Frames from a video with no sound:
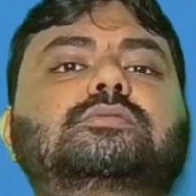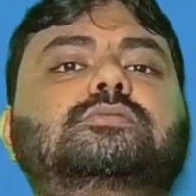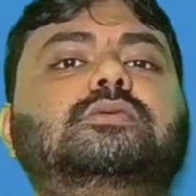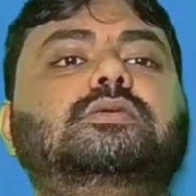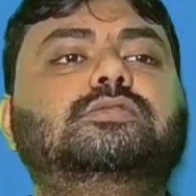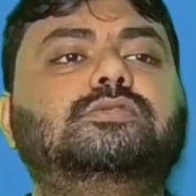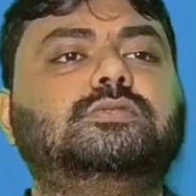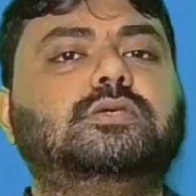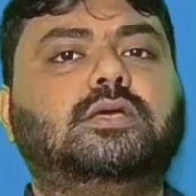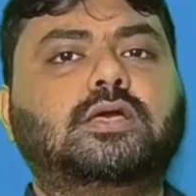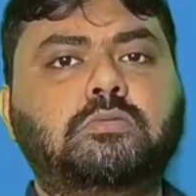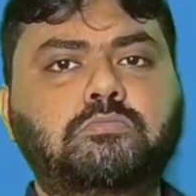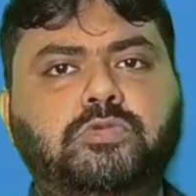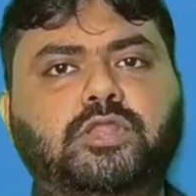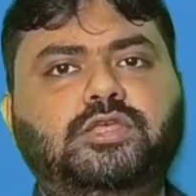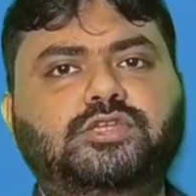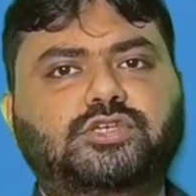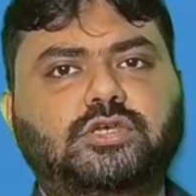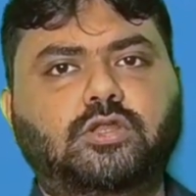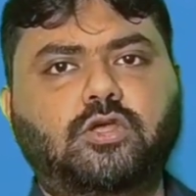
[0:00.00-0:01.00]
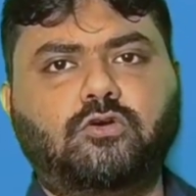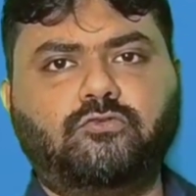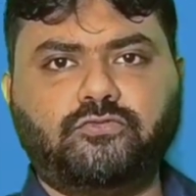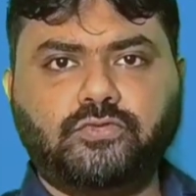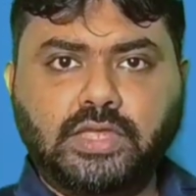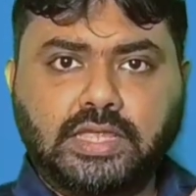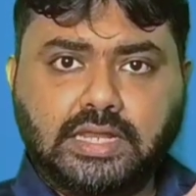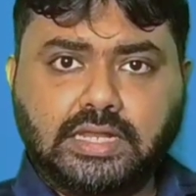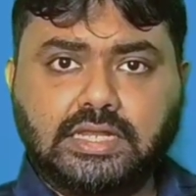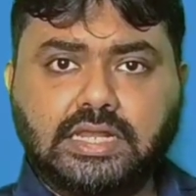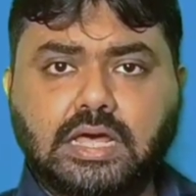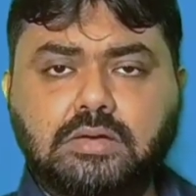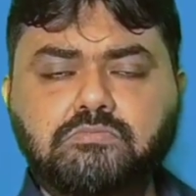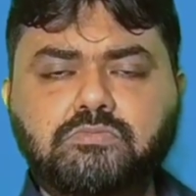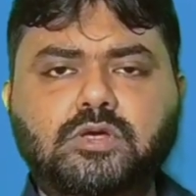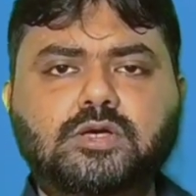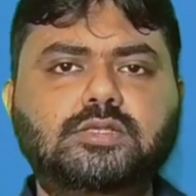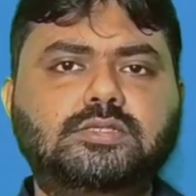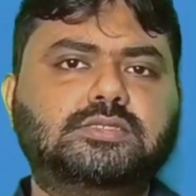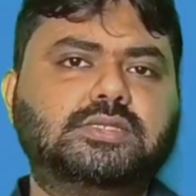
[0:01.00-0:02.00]
That is, it is a combination of
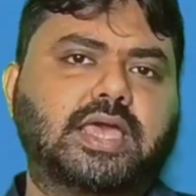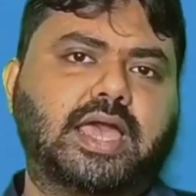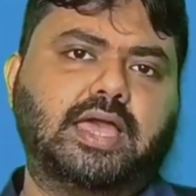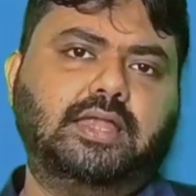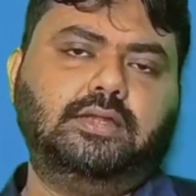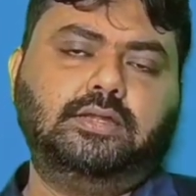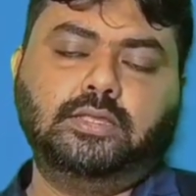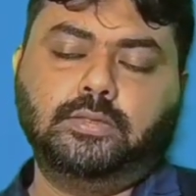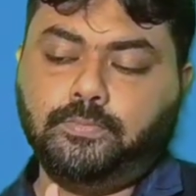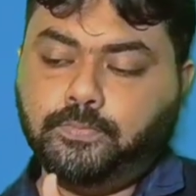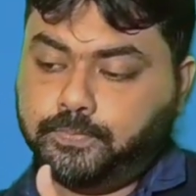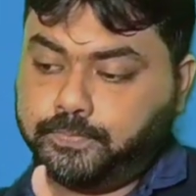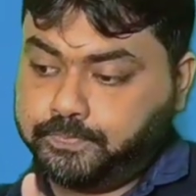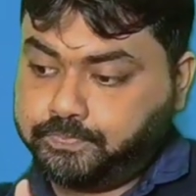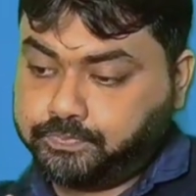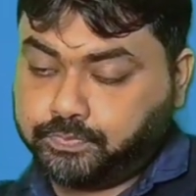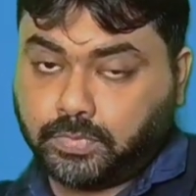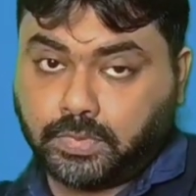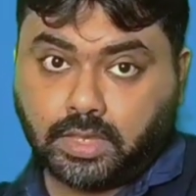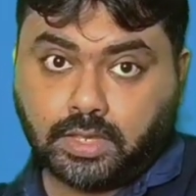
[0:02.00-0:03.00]
numbers and